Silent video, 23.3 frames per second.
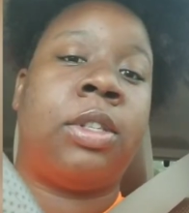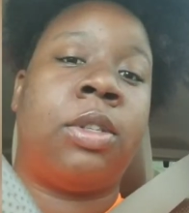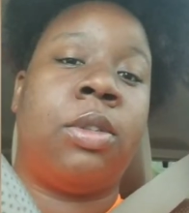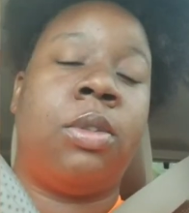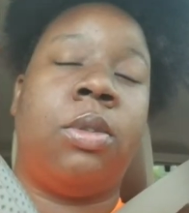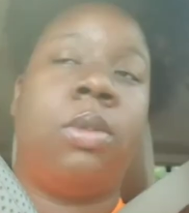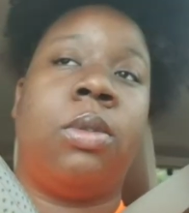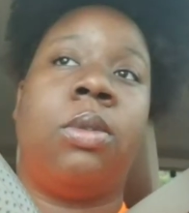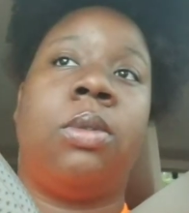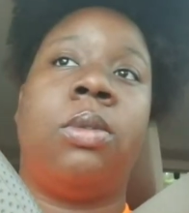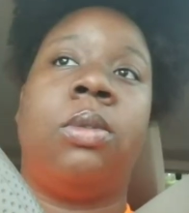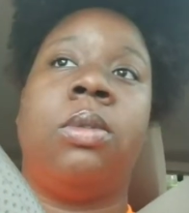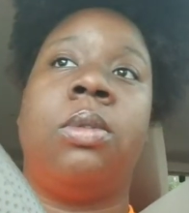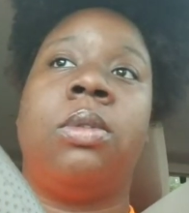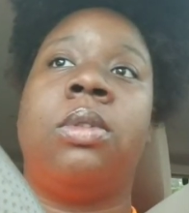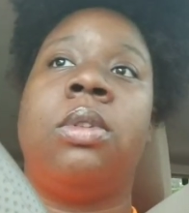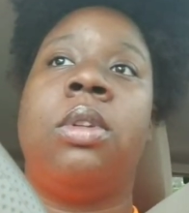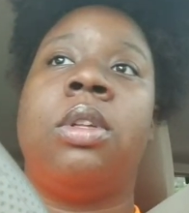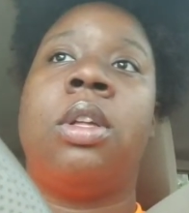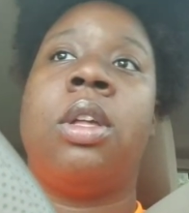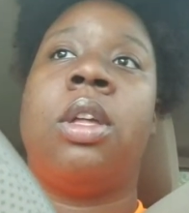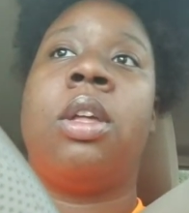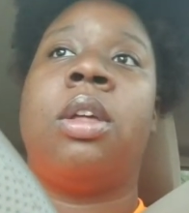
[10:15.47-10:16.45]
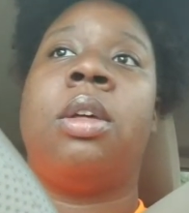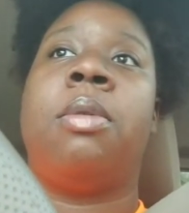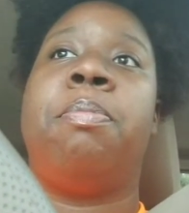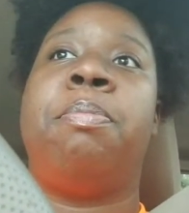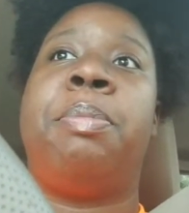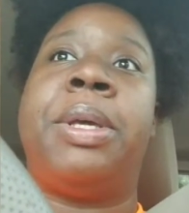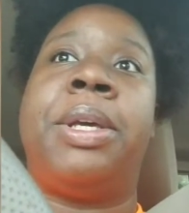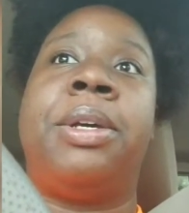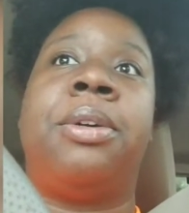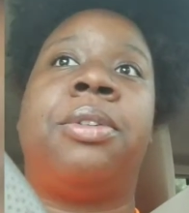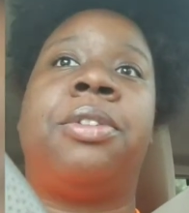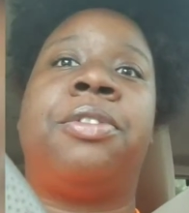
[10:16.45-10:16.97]
to
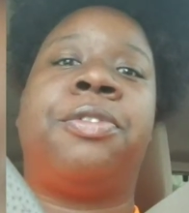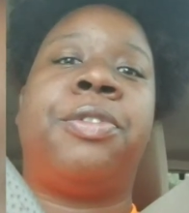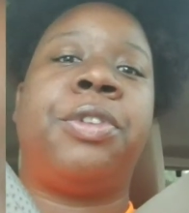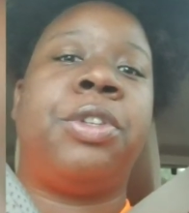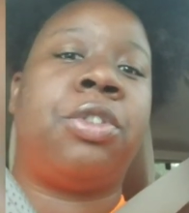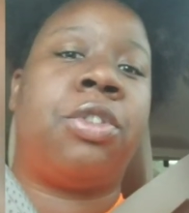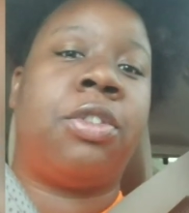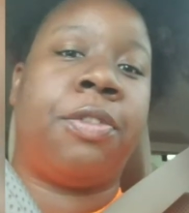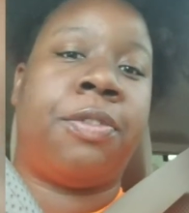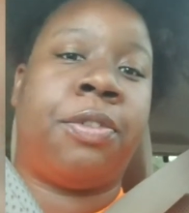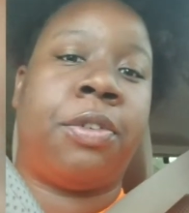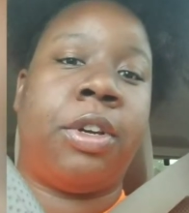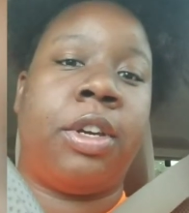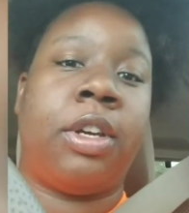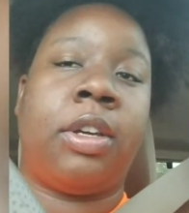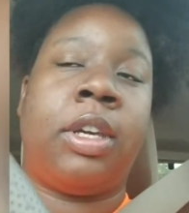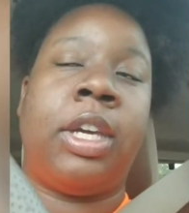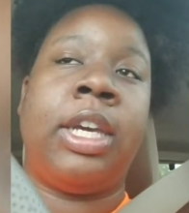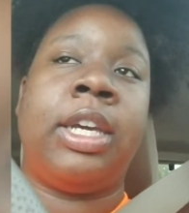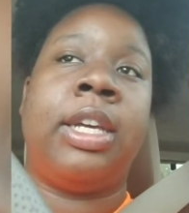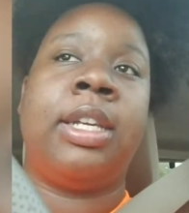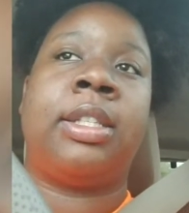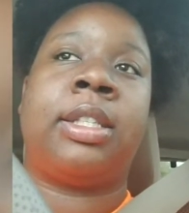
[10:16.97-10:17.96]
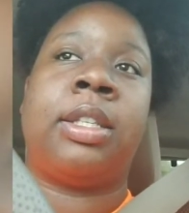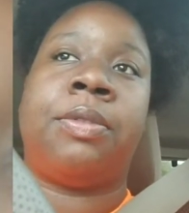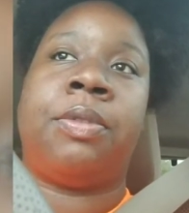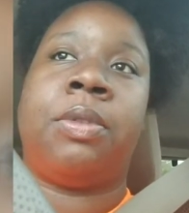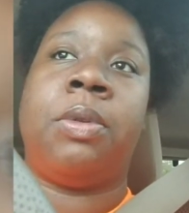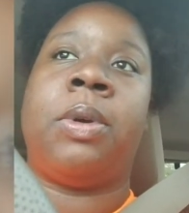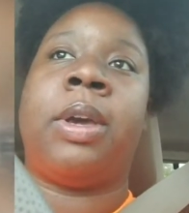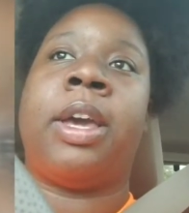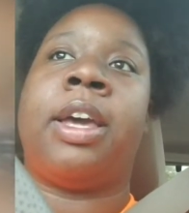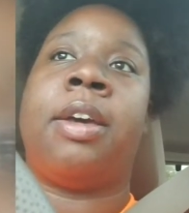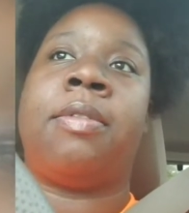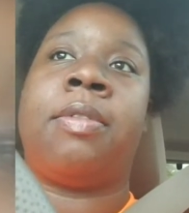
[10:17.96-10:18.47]
build a future for your kids if
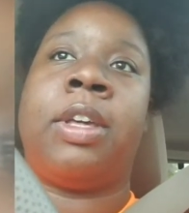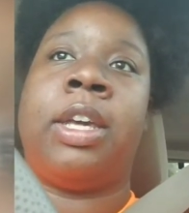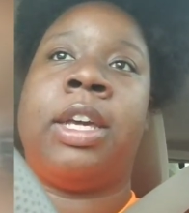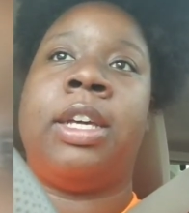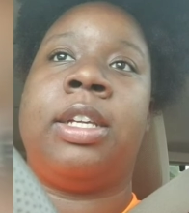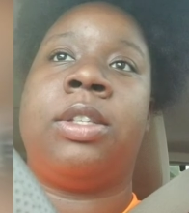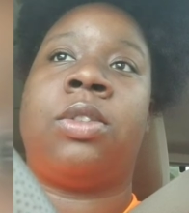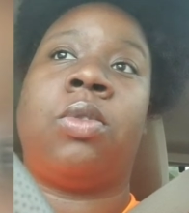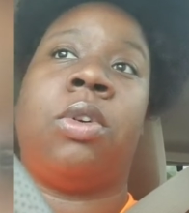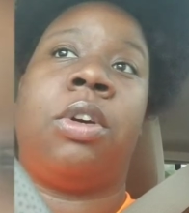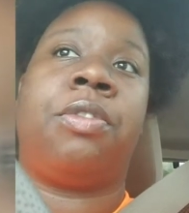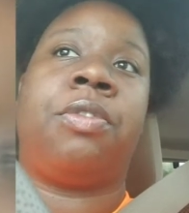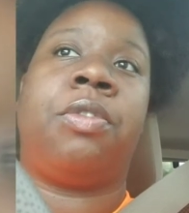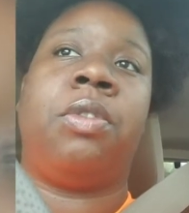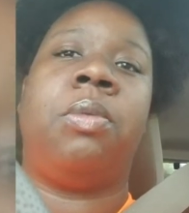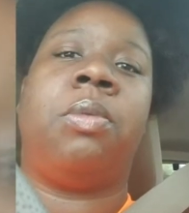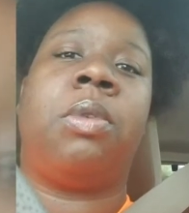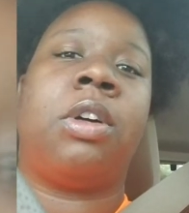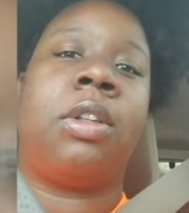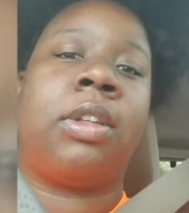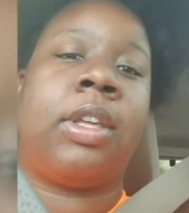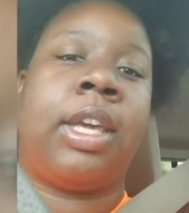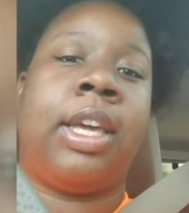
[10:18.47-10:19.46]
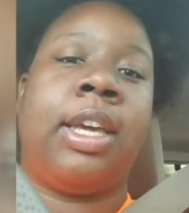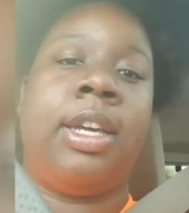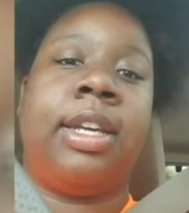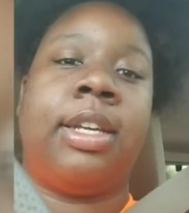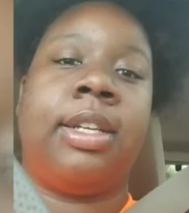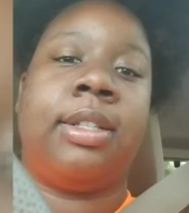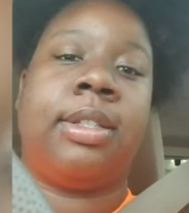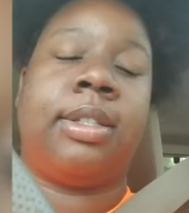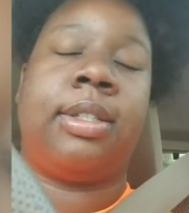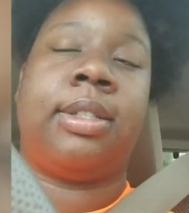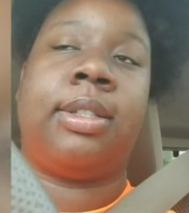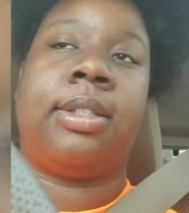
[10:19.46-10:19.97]
you have kids, or if you want kids